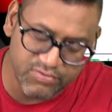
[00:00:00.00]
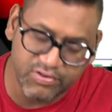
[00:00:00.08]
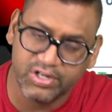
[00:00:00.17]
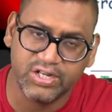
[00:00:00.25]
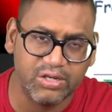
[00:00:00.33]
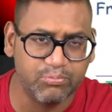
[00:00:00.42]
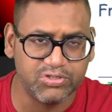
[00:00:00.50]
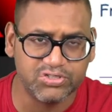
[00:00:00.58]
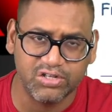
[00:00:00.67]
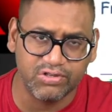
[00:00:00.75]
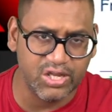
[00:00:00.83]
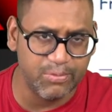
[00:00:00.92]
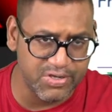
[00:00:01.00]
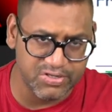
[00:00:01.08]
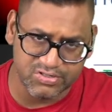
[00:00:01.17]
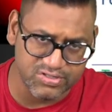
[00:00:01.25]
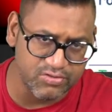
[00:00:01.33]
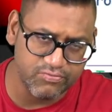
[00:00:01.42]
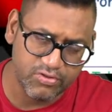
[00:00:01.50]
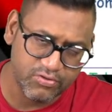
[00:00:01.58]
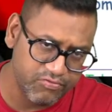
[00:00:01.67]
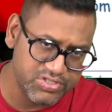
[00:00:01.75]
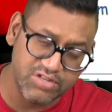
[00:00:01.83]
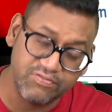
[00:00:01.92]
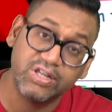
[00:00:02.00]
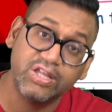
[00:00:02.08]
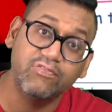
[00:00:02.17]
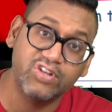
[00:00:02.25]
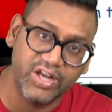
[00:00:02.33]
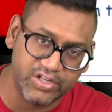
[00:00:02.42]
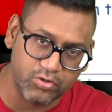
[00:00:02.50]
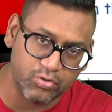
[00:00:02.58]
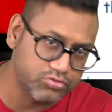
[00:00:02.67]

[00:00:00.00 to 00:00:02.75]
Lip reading: and 10% he will keep it reserve, which he will give later on. So